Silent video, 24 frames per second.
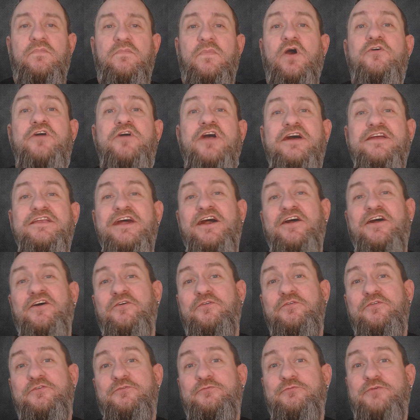Okay,
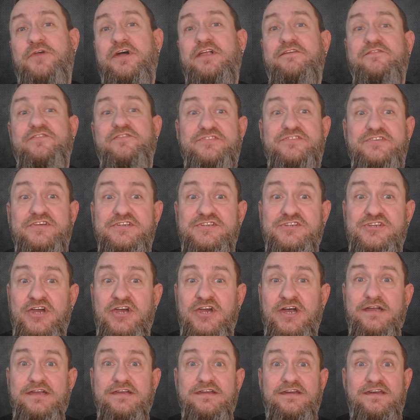now the relevancy
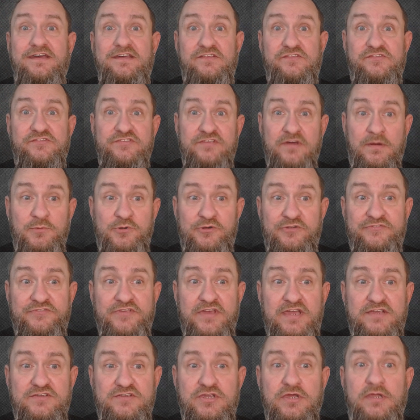check and
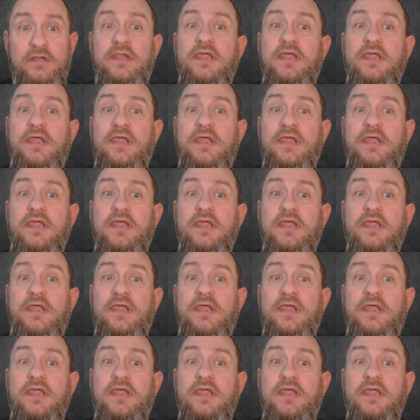summarization.